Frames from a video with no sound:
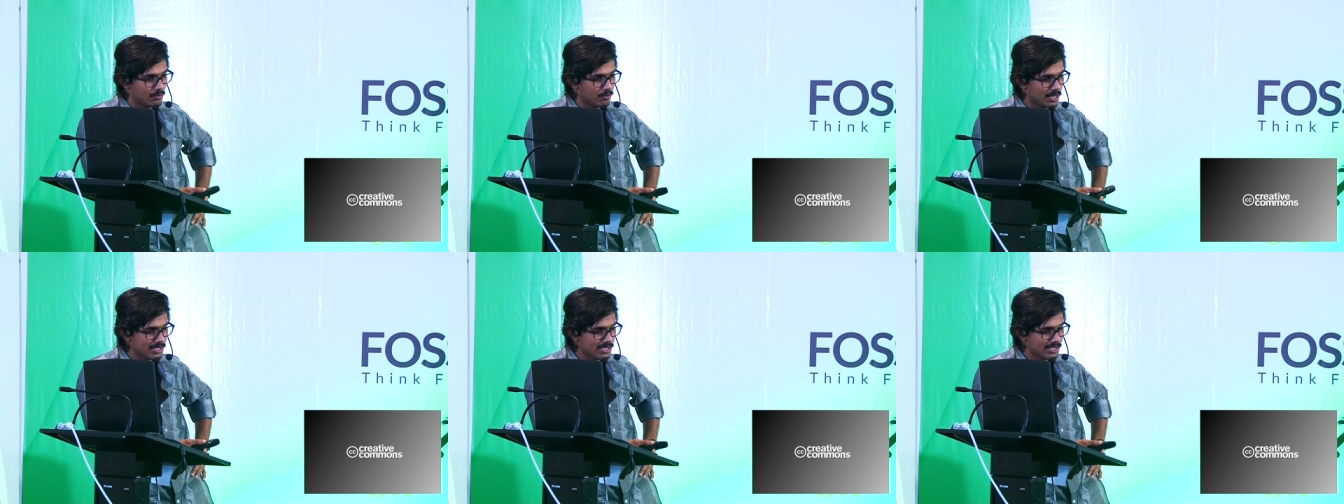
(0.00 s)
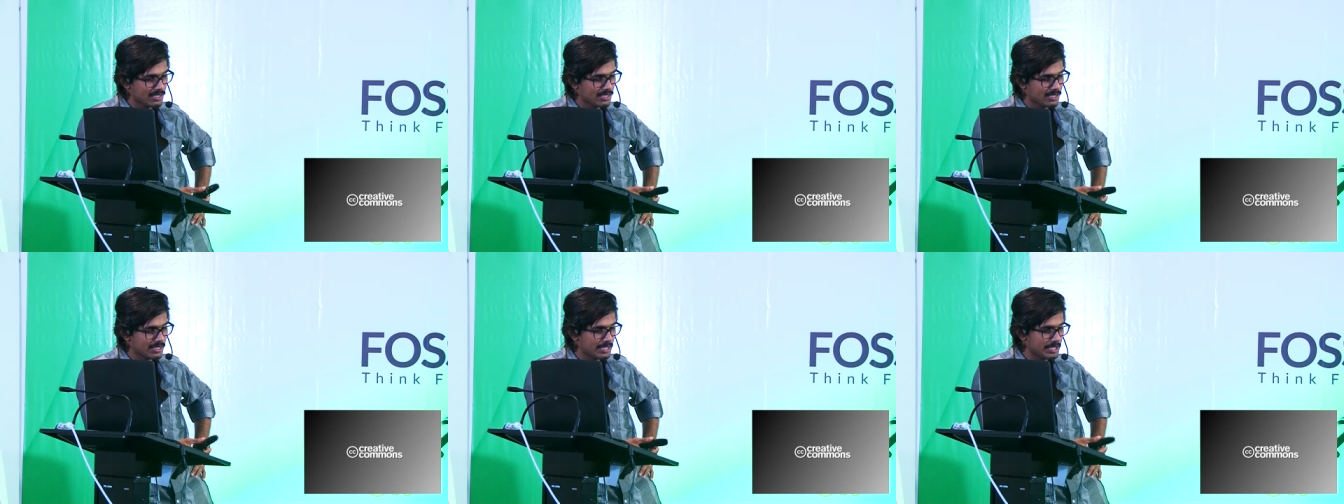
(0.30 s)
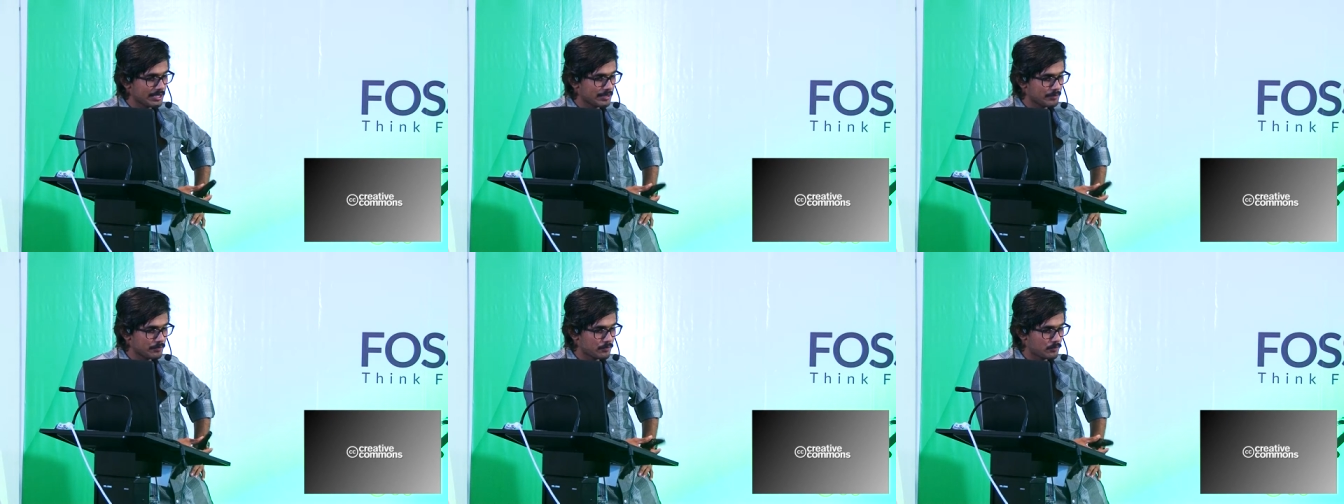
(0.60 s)
was in
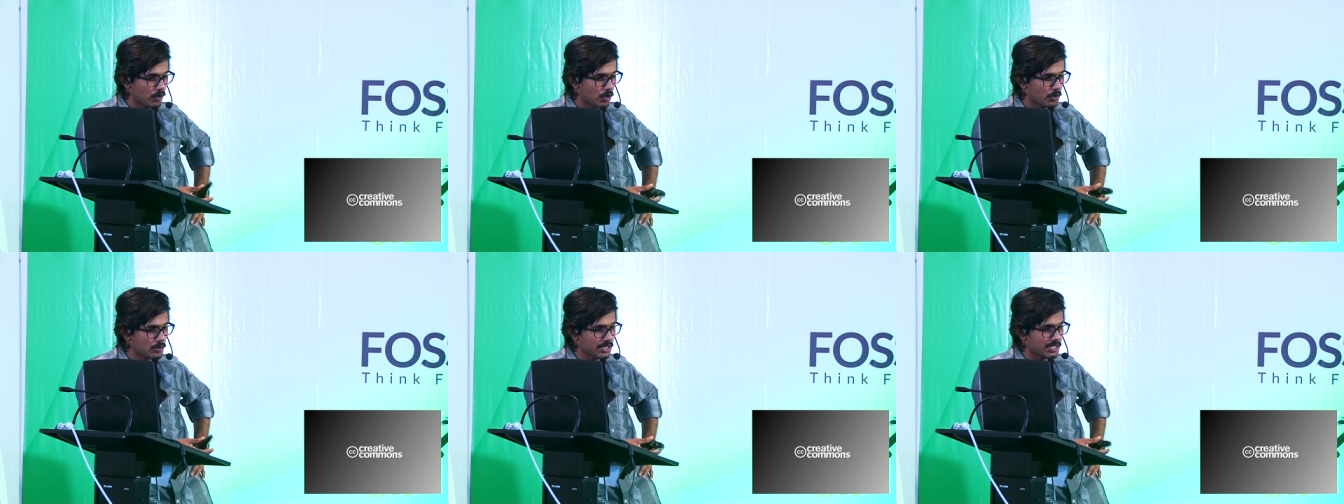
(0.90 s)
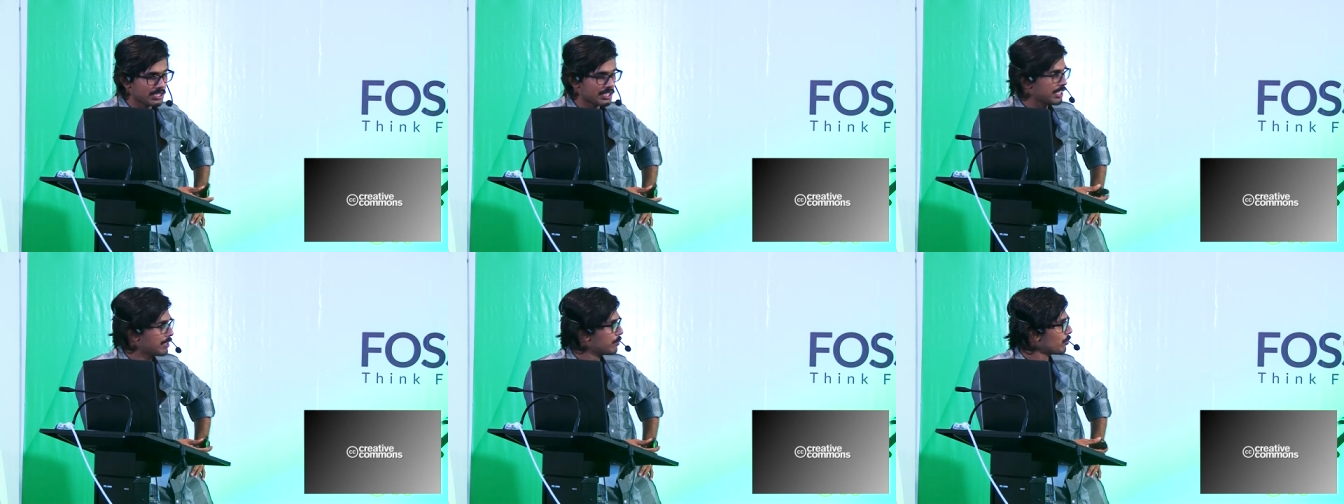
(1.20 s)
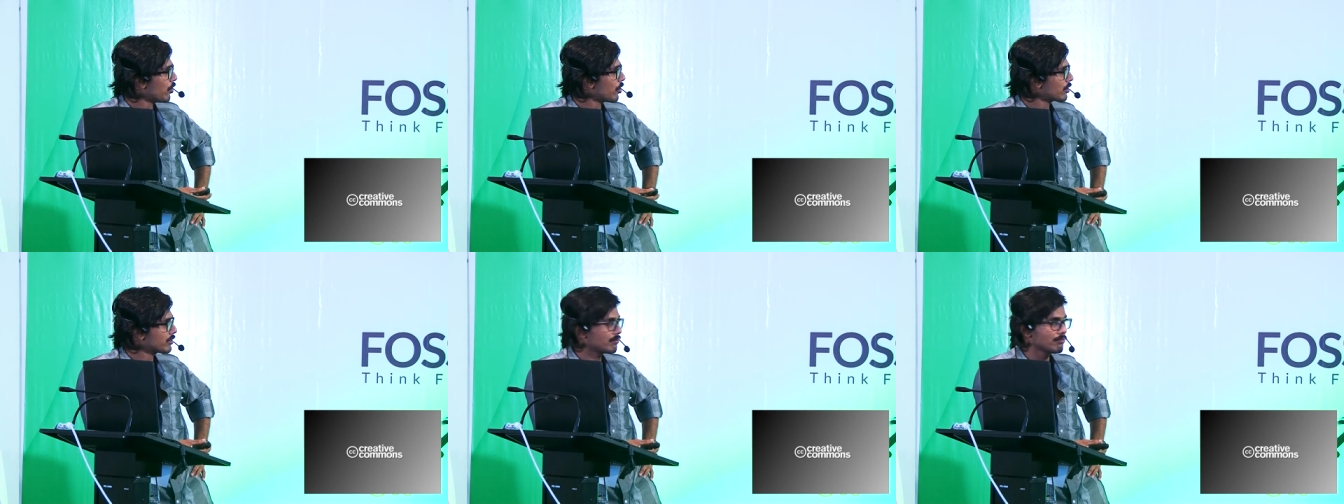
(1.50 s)
the founder team
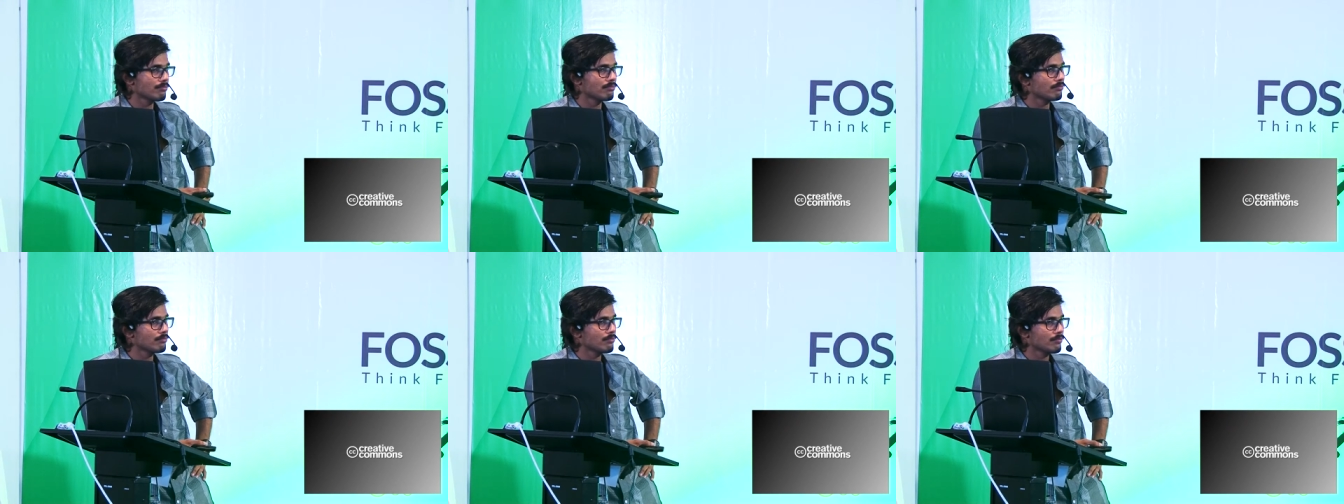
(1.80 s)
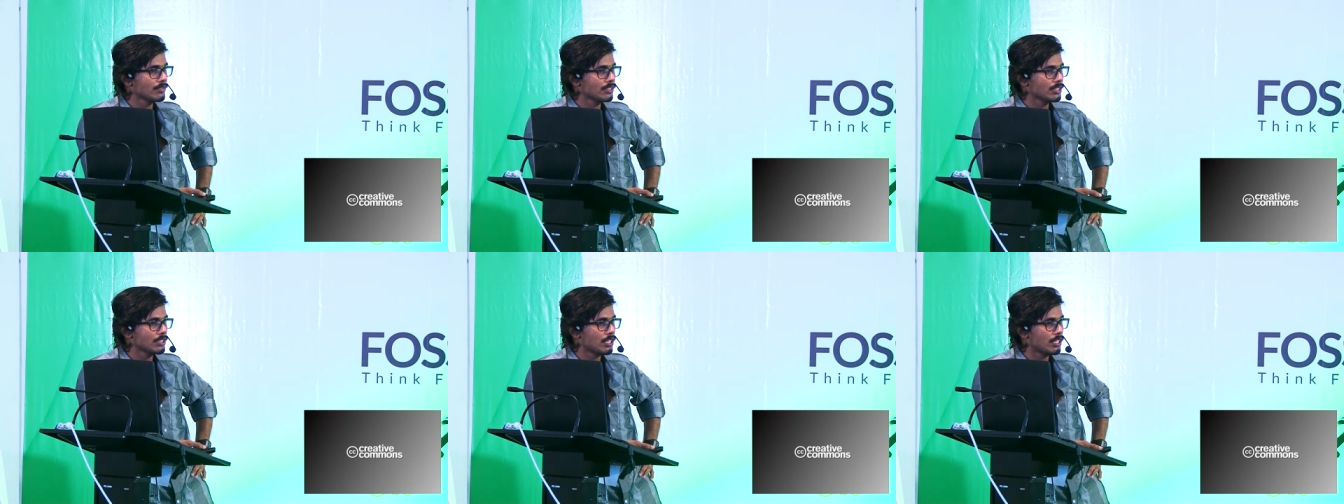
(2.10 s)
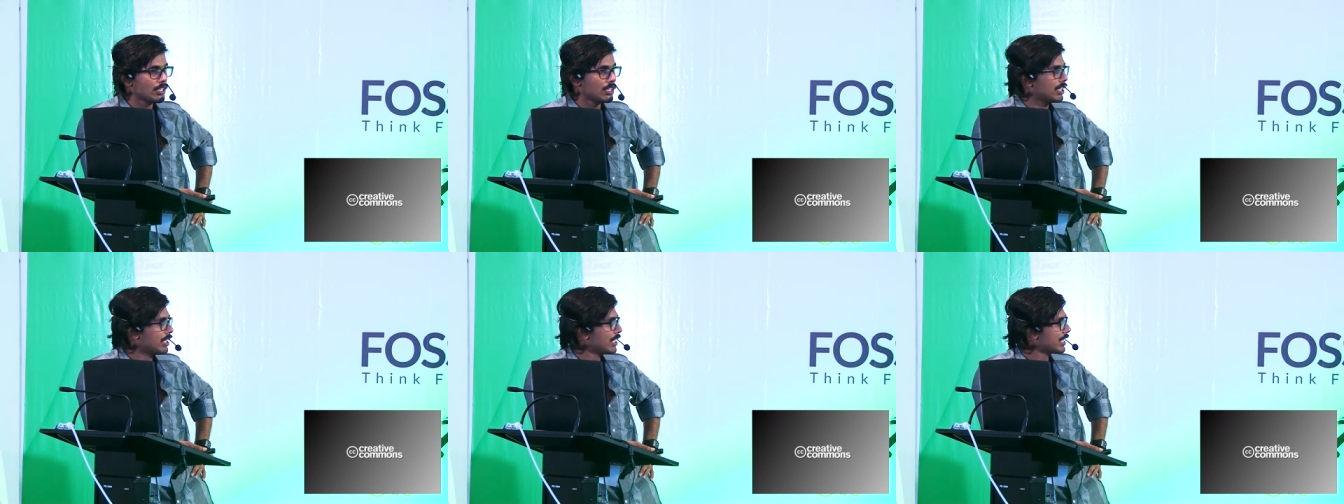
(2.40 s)
on
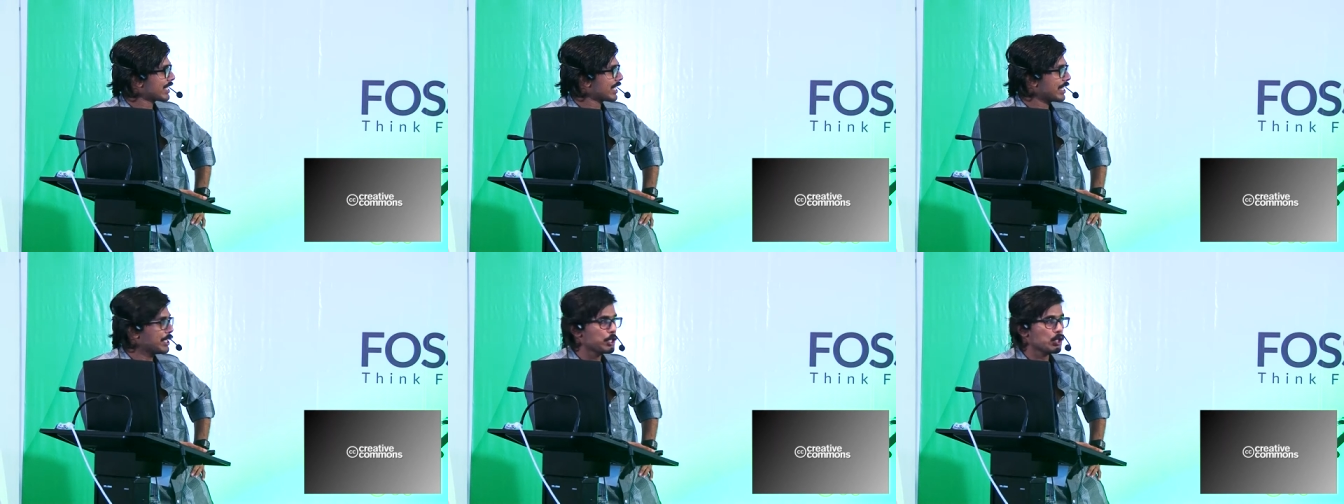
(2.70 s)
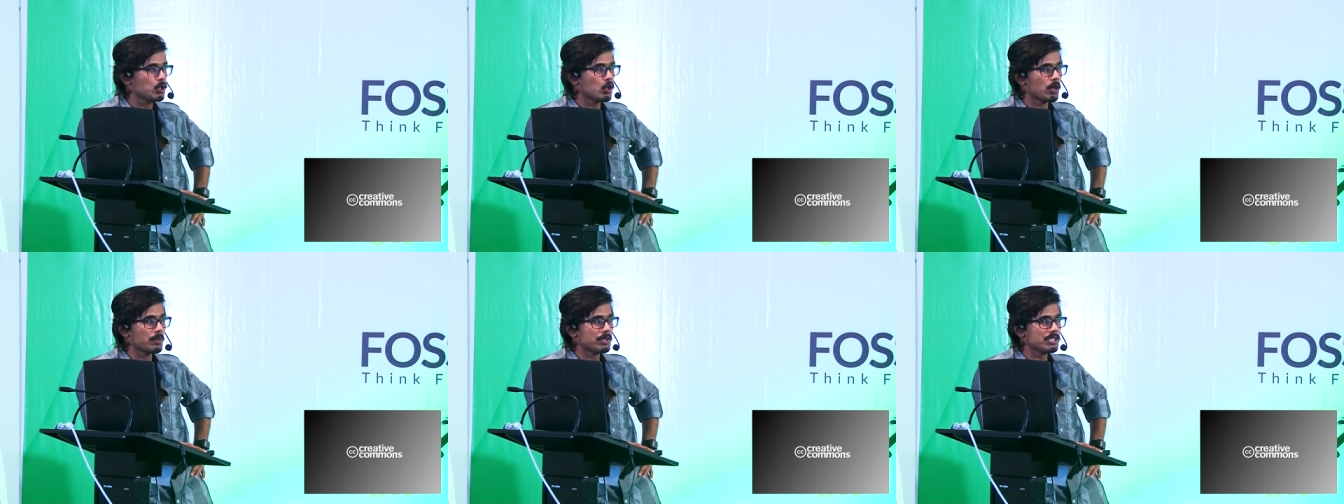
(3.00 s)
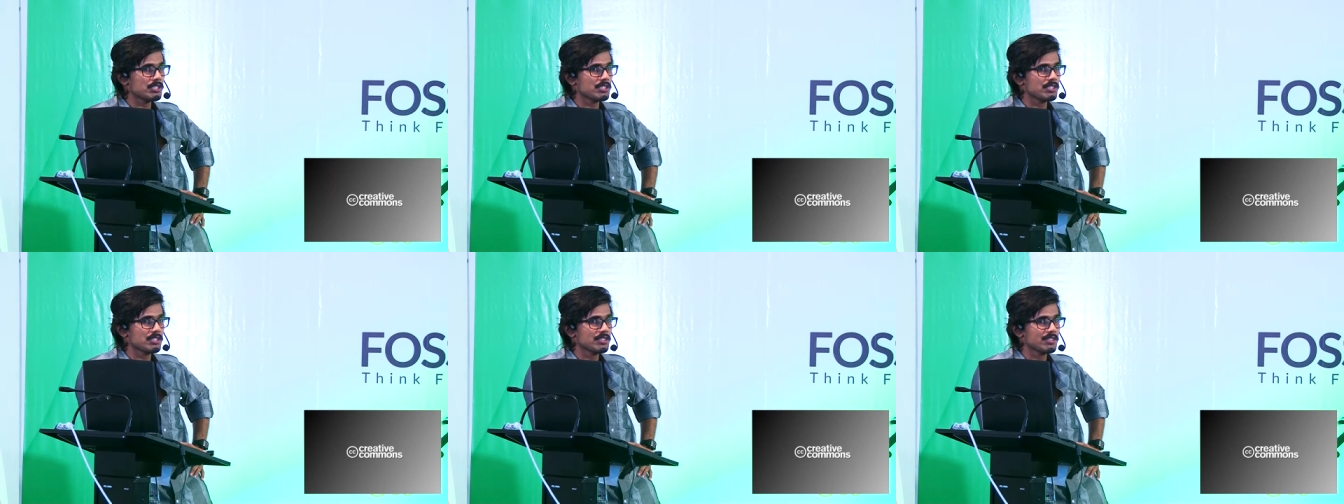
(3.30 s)
uh, Creative
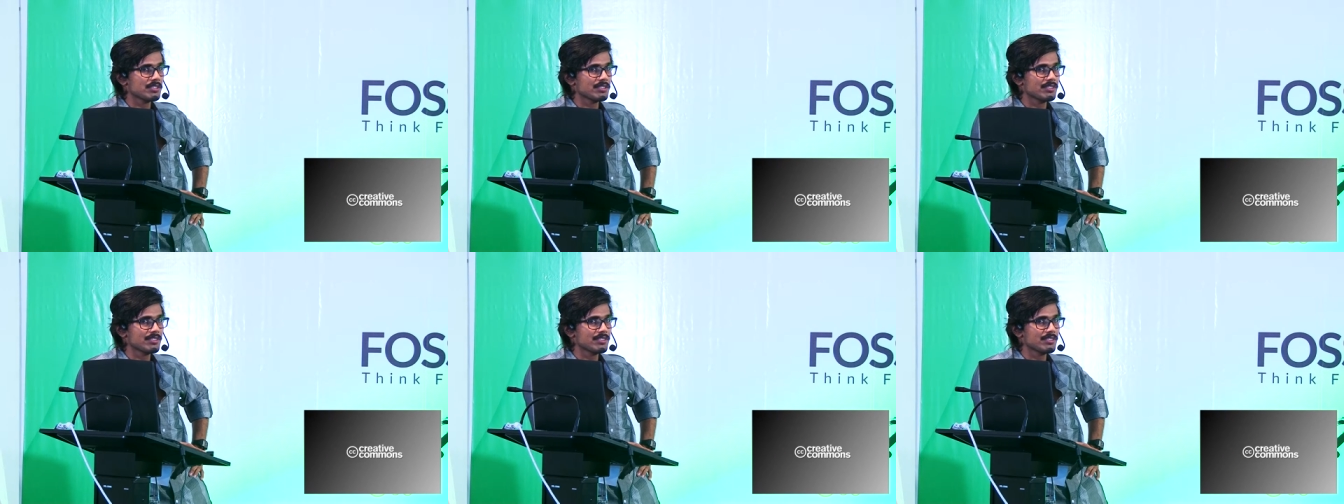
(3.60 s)
Commons?